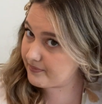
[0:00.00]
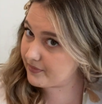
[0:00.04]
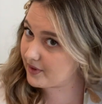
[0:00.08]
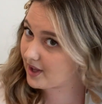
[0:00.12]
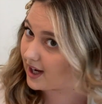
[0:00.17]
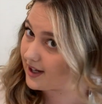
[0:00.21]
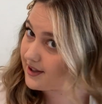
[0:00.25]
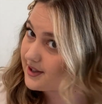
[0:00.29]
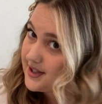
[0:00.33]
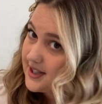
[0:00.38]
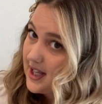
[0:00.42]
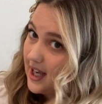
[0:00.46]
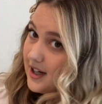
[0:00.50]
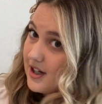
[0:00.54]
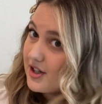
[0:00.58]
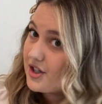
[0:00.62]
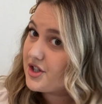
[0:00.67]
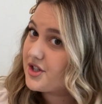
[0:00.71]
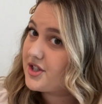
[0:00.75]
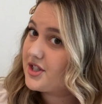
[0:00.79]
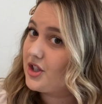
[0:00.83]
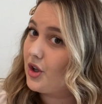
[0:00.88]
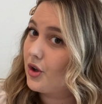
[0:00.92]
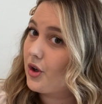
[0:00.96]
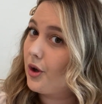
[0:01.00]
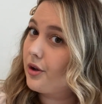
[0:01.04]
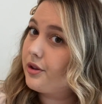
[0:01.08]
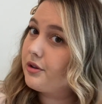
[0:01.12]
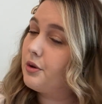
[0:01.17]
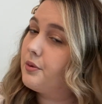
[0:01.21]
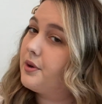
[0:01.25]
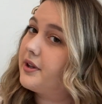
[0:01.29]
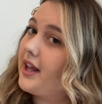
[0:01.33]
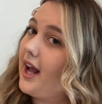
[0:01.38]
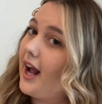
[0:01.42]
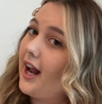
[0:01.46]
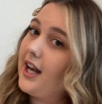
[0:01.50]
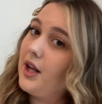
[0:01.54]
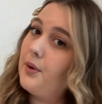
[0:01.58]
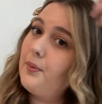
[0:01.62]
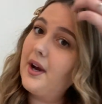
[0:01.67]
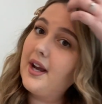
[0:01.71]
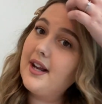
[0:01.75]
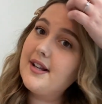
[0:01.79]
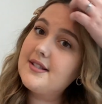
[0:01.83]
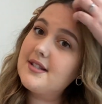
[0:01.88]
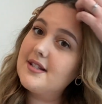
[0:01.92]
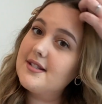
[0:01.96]
I decided to still go through with it
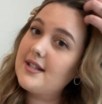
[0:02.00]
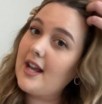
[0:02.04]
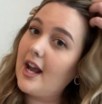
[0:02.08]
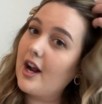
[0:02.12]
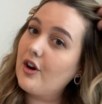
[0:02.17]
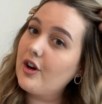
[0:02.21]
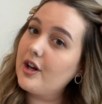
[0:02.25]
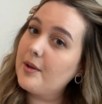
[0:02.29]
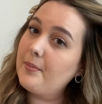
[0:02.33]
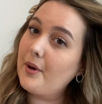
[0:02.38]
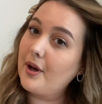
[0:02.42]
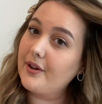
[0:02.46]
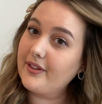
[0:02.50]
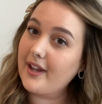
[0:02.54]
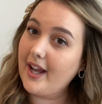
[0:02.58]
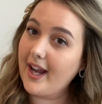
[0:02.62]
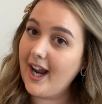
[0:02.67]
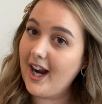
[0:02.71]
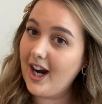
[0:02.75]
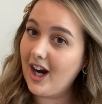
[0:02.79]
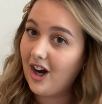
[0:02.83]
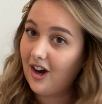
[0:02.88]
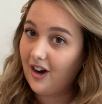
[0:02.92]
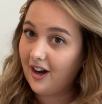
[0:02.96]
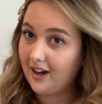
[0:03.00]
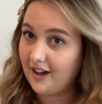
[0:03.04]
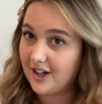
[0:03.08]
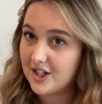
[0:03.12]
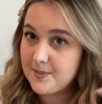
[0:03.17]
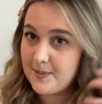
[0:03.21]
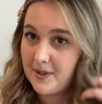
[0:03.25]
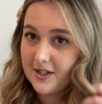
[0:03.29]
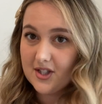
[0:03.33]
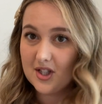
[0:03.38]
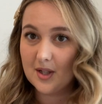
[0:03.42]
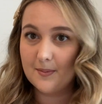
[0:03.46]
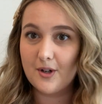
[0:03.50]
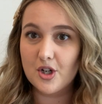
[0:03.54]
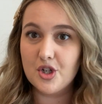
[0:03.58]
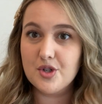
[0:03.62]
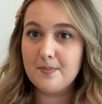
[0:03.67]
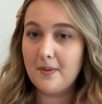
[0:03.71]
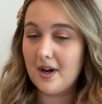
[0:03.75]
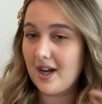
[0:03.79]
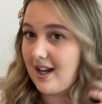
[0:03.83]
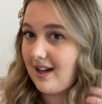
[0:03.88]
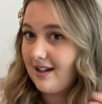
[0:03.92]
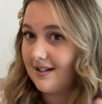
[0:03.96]
anyway, since I already bought the hair and I spent so much
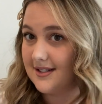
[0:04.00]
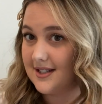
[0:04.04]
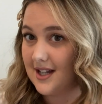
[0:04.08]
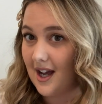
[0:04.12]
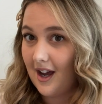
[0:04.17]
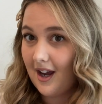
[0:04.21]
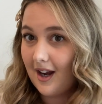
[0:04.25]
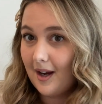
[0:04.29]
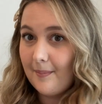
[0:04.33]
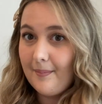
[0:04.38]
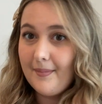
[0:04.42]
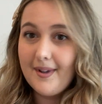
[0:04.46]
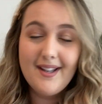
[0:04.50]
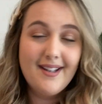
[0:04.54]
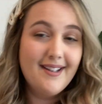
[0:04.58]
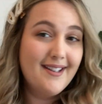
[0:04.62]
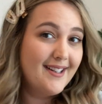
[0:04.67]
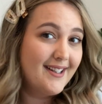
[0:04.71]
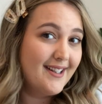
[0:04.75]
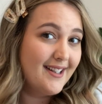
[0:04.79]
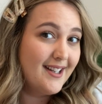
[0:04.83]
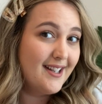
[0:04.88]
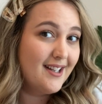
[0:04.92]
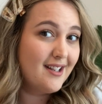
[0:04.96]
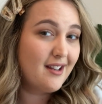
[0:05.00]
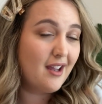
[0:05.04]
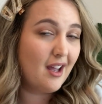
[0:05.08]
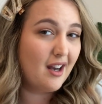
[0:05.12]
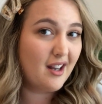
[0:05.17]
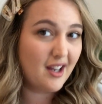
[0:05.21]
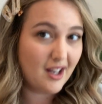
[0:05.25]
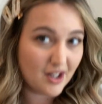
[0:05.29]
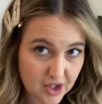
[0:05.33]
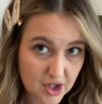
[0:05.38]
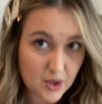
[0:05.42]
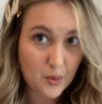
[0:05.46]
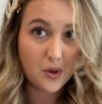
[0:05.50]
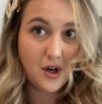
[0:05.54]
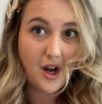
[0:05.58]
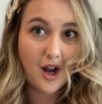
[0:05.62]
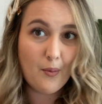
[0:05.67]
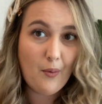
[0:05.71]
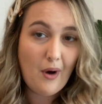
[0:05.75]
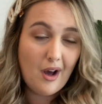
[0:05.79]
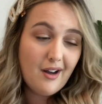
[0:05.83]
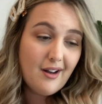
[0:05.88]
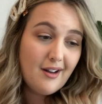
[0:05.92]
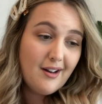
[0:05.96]
money and time getting it to where I
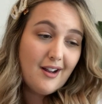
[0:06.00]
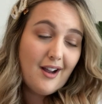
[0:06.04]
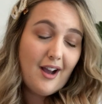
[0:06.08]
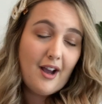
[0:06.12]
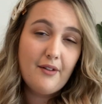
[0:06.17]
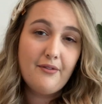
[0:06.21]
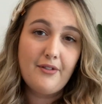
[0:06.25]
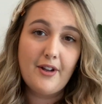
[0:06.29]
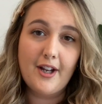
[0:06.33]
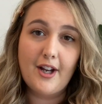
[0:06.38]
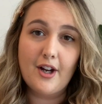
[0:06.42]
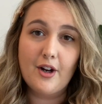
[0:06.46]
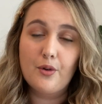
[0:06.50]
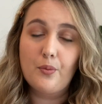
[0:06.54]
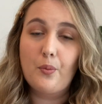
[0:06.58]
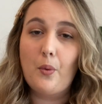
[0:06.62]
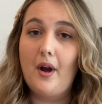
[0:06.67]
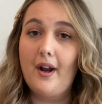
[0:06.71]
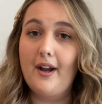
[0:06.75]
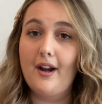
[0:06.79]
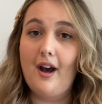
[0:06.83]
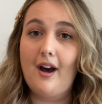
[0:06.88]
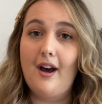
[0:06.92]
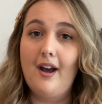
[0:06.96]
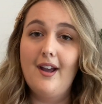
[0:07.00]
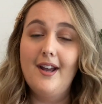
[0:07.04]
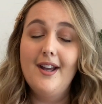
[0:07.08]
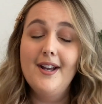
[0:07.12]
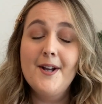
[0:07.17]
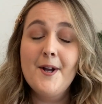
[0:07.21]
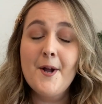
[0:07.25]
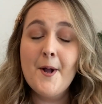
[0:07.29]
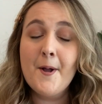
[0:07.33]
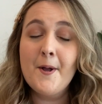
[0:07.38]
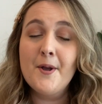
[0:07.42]
wanted it. I figured, why not?